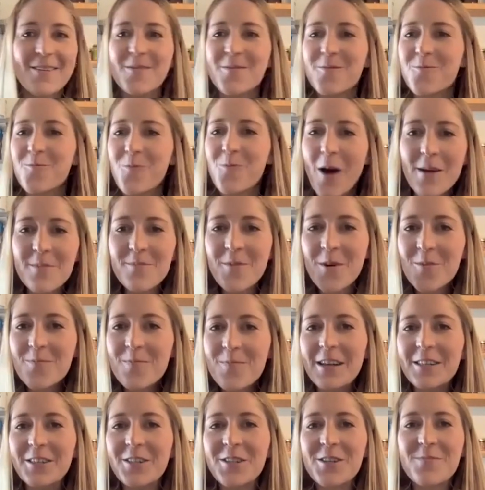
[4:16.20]
One more
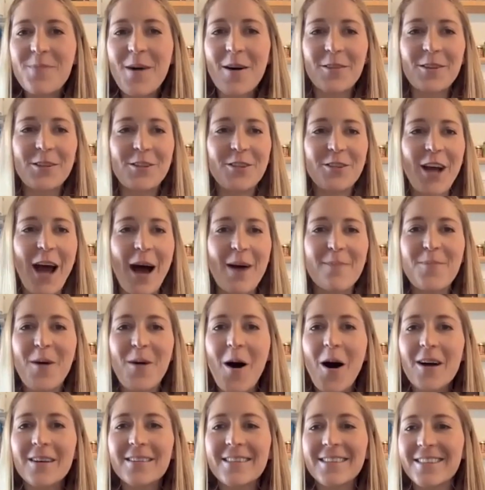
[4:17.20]
mention about the chat
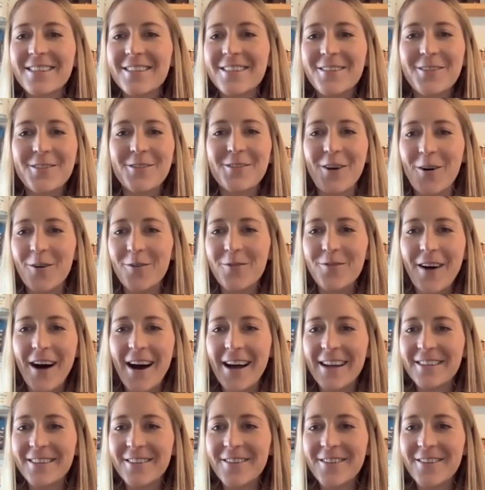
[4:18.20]
box. This is so fun.